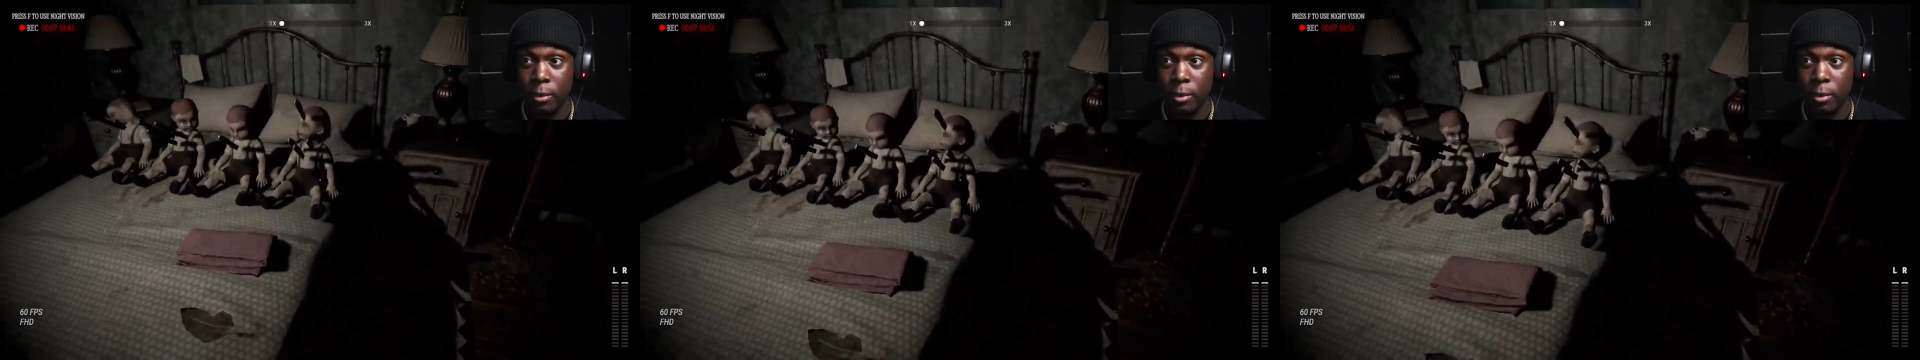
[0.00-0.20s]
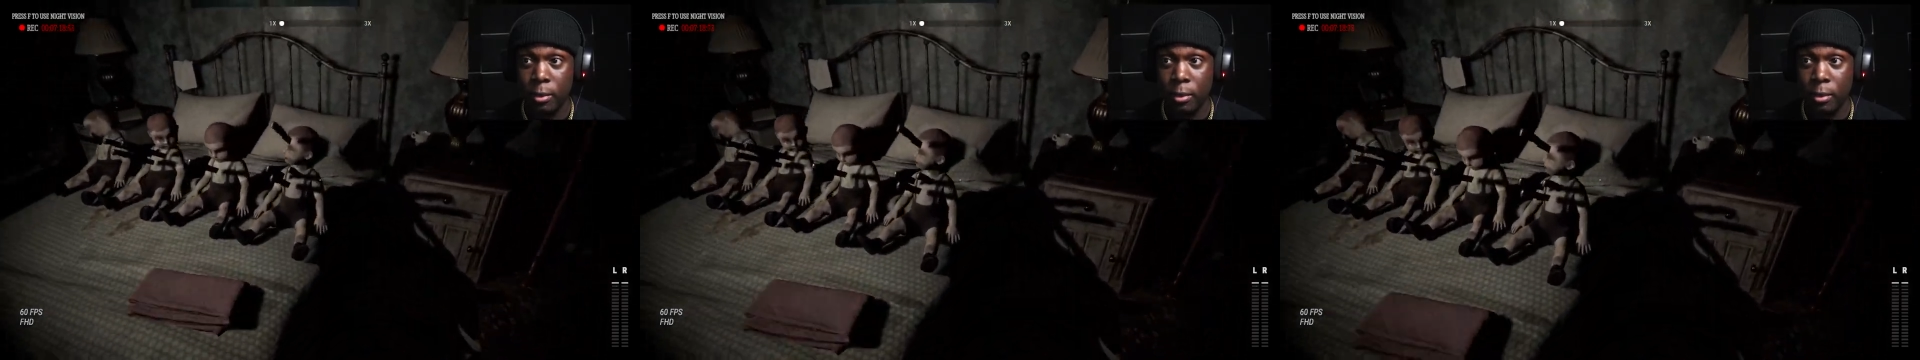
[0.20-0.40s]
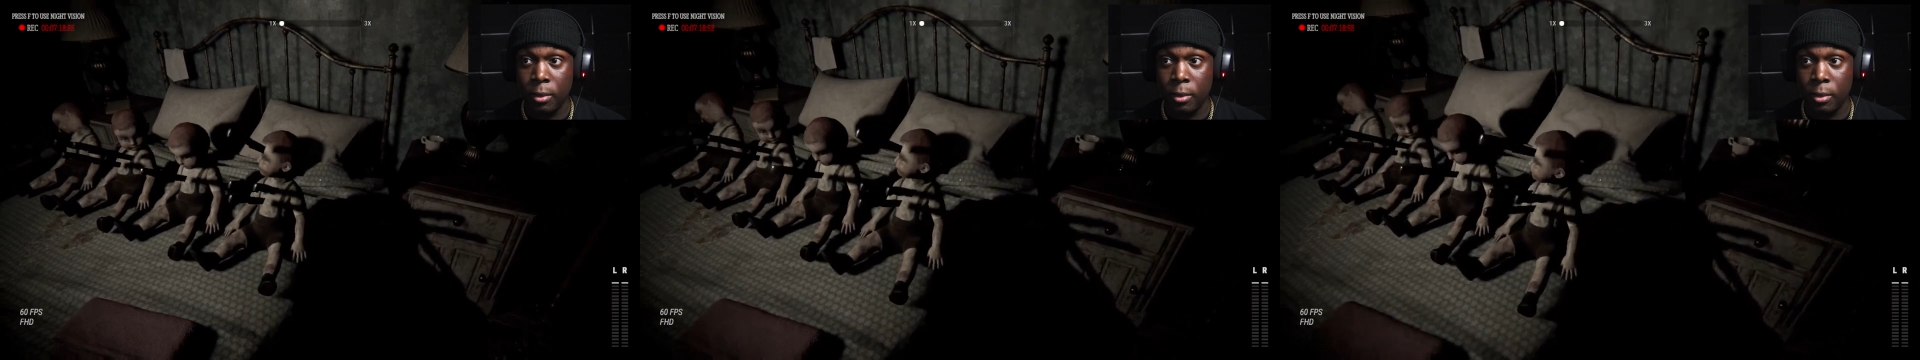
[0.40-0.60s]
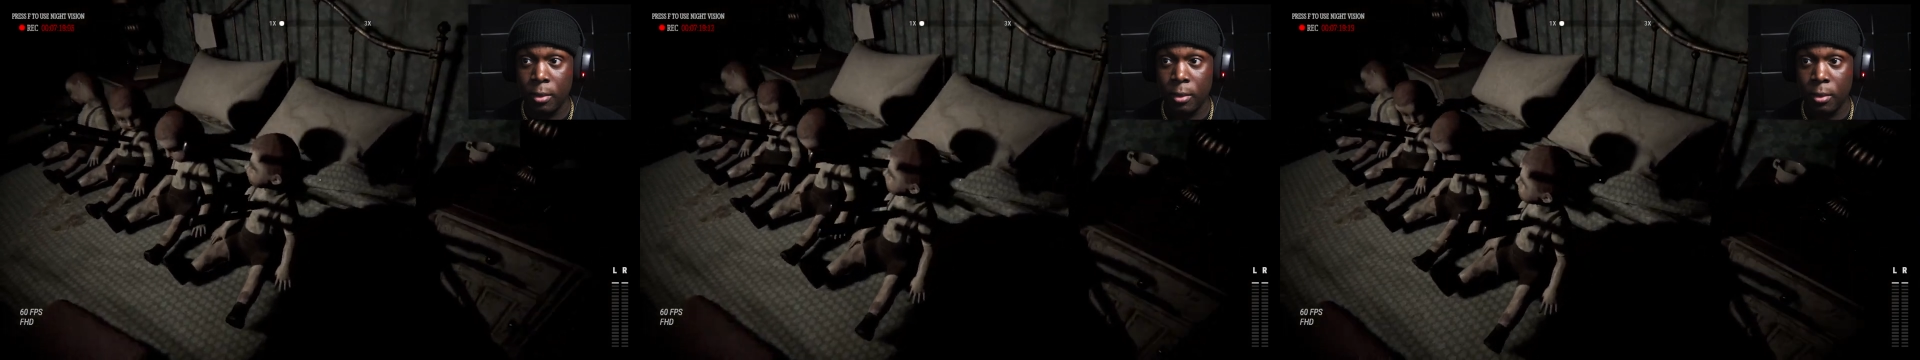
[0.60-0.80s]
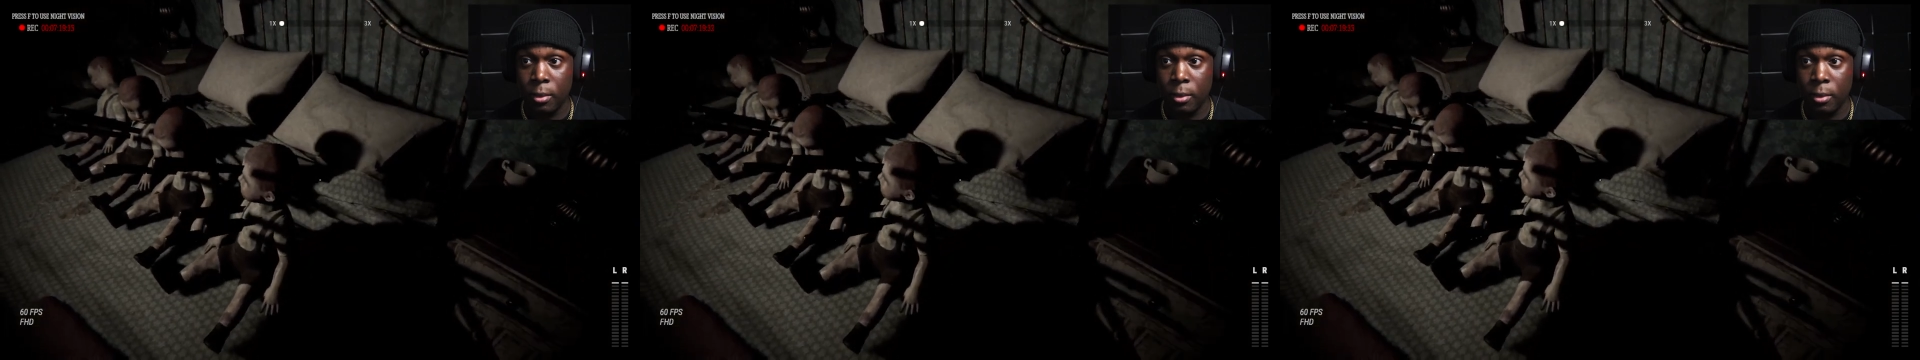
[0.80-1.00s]

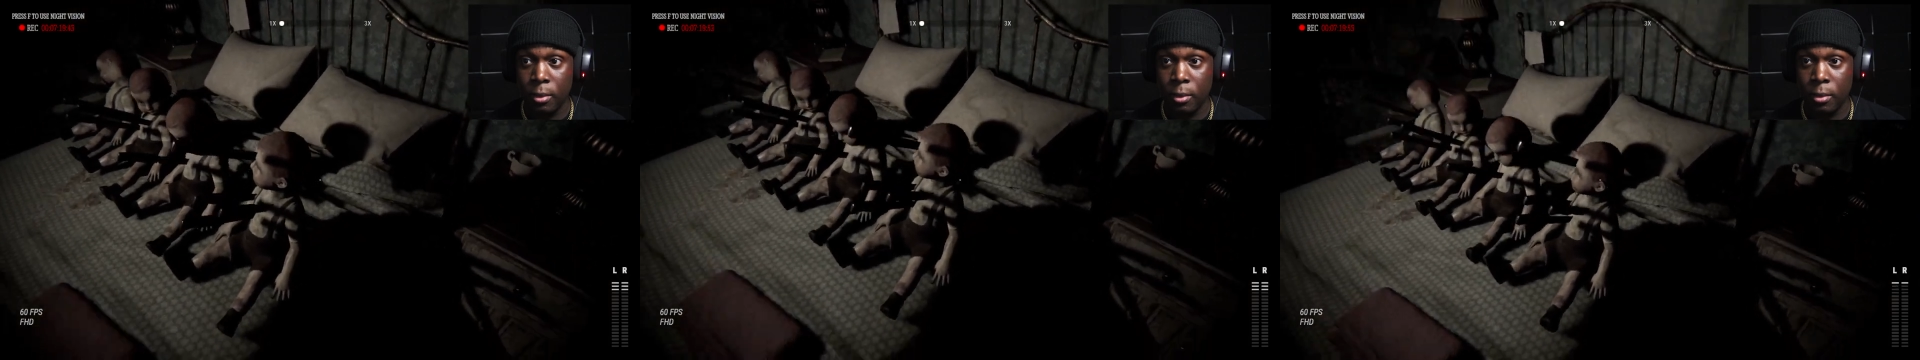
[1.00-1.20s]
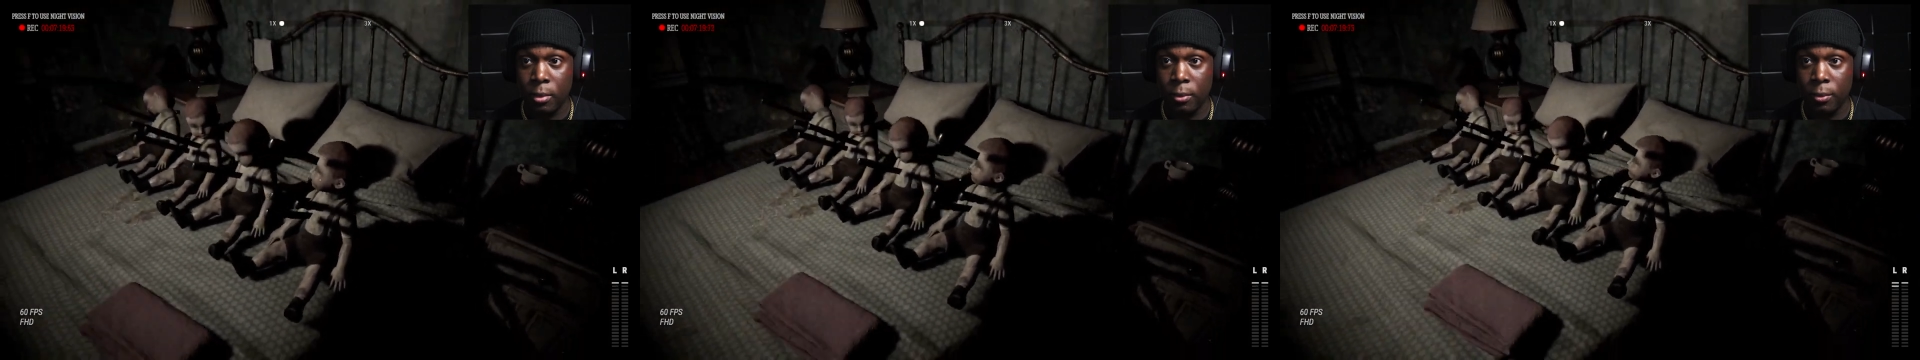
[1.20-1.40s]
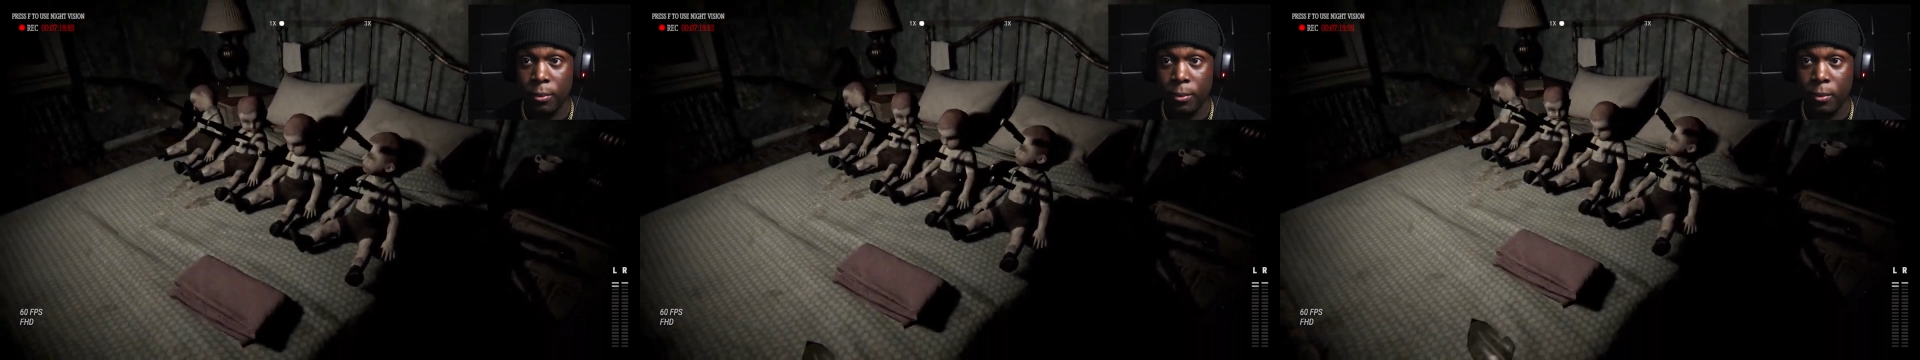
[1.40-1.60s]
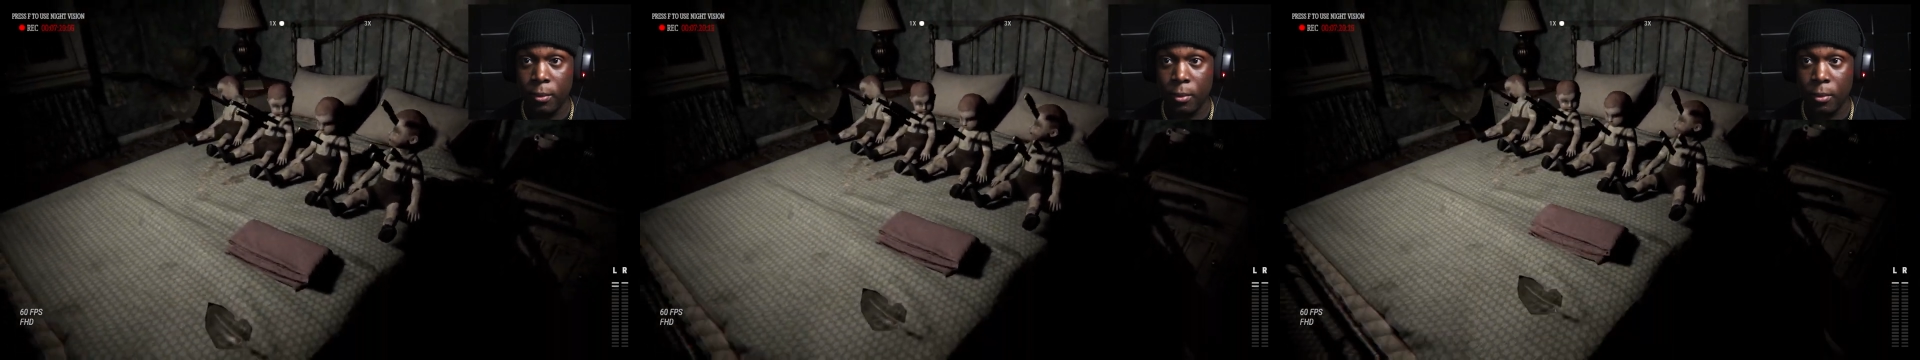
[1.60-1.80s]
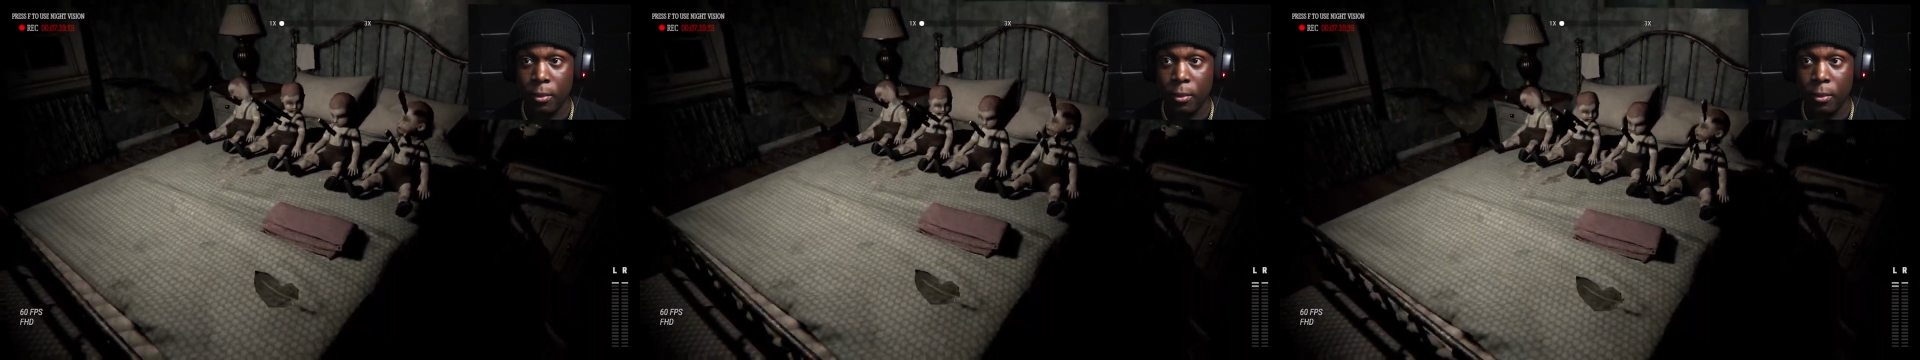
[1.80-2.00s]

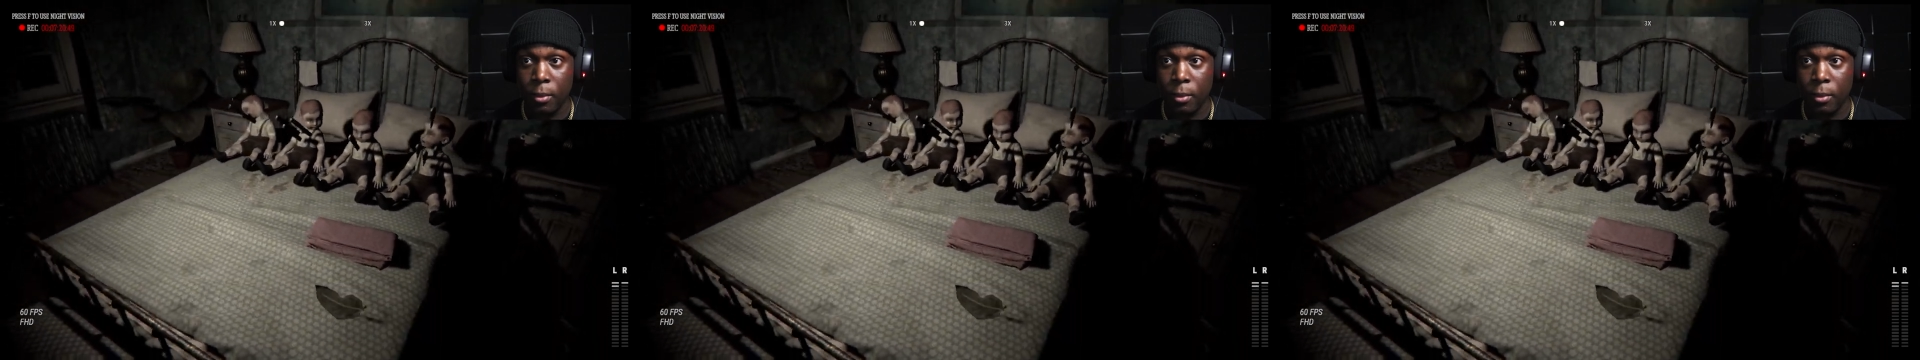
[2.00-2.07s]
Nobody speaks.